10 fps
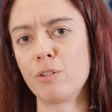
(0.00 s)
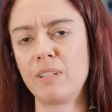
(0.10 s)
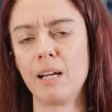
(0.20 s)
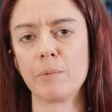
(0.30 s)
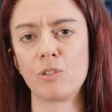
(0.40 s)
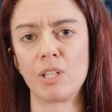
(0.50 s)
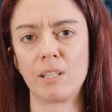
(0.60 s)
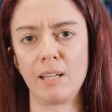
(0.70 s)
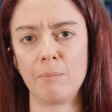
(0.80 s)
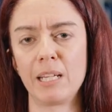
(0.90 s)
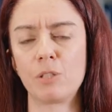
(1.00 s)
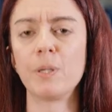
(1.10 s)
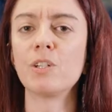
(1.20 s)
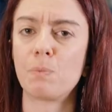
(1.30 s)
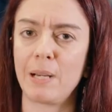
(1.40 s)
of damage that can be
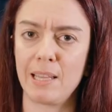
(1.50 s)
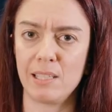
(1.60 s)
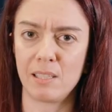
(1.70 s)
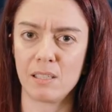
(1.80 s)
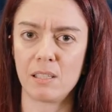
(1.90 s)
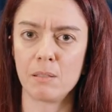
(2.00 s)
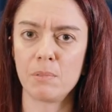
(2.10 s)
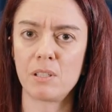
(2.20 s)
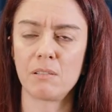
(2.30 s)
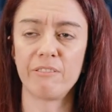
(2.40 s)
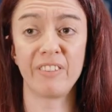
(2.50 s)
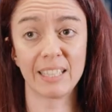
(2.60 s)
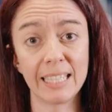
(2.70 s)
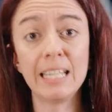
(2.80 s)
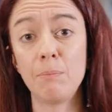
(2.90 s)
experienced by these systems,
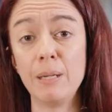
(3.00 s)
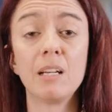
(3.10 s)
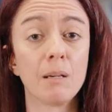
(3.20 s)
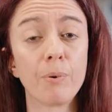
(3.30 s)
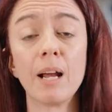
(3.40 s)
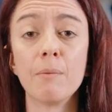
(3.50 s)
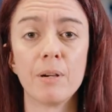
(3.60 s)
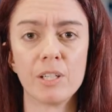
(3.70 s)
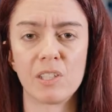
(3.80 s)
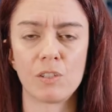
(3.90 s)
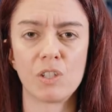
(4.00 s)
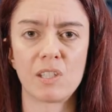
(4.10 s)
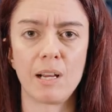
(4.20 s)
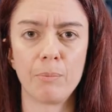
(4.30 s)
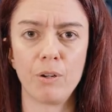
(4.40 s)
fatigue being a primary such
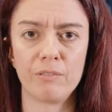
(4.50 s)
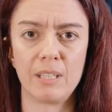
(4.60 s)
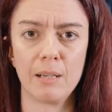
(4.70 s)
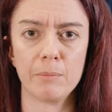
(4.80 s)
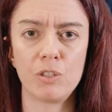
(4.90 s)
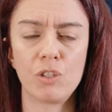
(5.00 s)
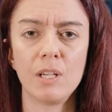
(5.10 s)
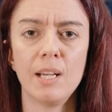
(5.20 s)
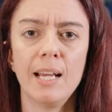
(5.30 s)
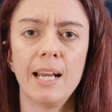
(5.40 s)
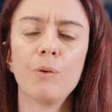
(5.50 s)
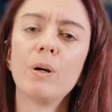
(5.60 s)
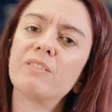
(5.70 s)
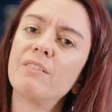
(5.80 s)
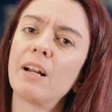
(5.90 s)
example of damage. And we
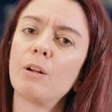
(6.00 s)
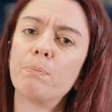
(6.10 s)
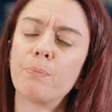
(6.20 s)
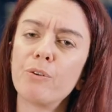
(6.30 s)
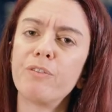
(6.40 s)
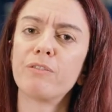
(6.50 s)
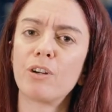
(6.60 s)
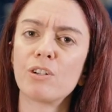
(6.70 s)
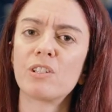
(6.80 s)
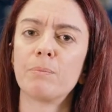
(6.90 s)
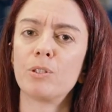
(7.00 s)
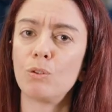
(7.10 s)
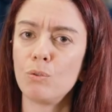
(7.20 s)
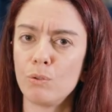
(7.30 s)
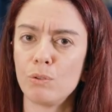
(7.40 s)
have developed proof of concept
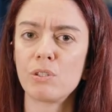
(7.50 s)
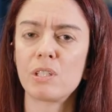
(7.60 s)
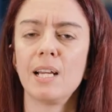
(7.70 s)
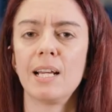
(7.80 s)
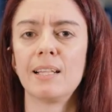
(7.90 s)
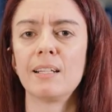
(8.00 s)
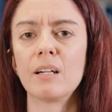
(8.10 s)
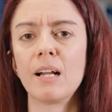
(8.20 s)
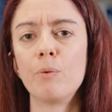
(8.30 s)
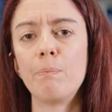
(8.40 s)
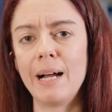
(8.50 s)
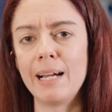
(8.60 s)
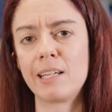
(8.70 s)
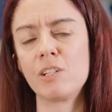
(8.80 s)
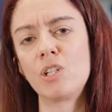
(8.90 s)
tools that are now
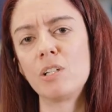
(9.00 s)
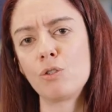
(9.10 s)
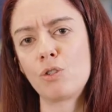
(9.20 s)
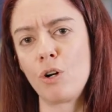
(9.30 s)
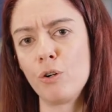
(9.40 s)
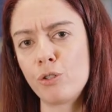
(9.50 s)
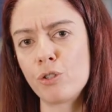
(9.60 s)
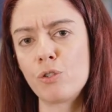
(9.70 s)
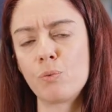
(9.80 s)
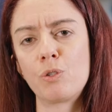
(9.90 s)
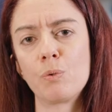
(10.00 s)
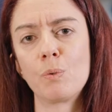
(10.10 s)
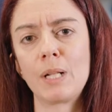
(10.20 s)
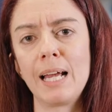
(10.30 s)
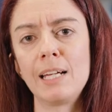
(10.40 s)
packaged into solutions which we
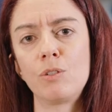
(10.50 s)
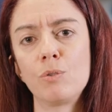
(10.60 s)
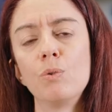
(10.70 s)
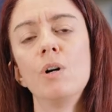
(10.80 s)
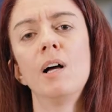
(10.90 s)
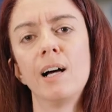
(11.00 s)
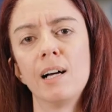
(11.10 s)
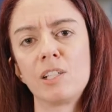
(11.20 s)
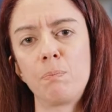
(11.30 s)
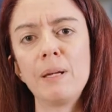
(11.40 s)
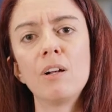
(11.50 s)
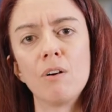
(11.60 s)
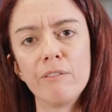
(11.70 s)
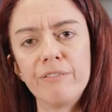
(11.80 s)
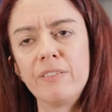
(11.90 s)
would like to spin
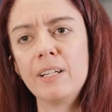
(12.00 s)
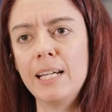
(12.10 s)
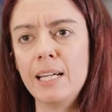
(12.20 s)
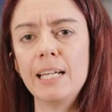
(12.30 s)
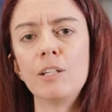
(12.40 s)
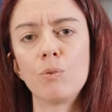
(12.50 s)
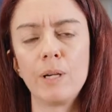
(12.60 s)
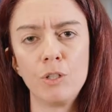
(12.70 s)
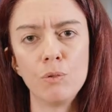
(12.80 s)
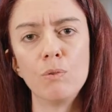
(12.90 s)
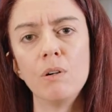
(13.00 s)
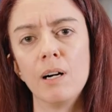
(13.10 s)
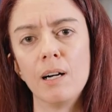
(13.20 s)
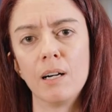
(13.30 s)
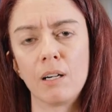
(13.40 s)
off into a new
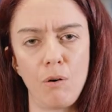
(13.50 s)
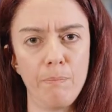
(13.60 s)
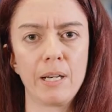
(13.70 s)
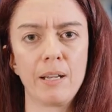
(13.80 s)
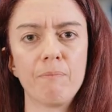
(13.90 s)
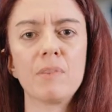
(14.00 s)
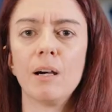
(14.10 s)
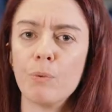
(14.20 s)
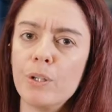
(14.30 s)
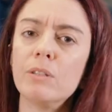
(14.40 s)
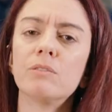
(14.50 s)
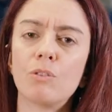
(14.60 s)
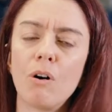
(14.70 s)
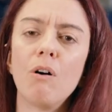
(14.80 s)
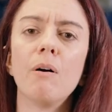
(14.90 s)
company that will
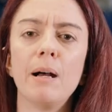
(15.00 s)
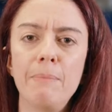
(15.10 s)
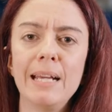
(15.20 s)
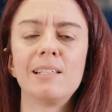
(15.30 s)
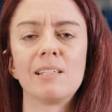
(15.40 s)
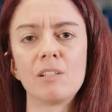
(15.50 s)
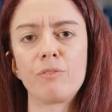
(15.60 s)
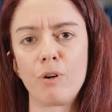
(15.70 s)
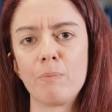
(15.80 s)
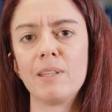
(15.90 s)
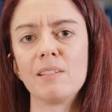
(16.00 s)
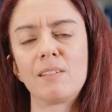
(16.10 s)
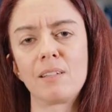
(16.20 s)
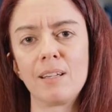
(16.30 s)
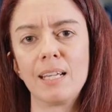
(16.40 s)
draw a basis from
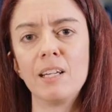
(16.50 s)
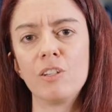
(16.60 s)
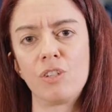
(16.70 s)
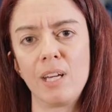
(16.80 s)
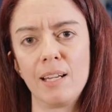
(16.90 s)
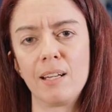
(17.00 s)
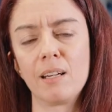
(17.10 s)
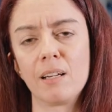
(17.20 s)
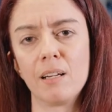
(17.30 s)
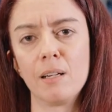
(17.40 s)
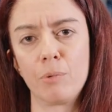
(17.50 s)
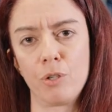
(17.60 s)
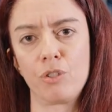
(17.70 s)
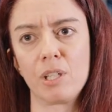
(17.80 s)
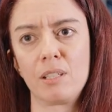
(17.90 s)
this initiating
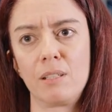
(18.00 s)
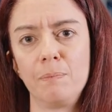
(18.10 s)
project.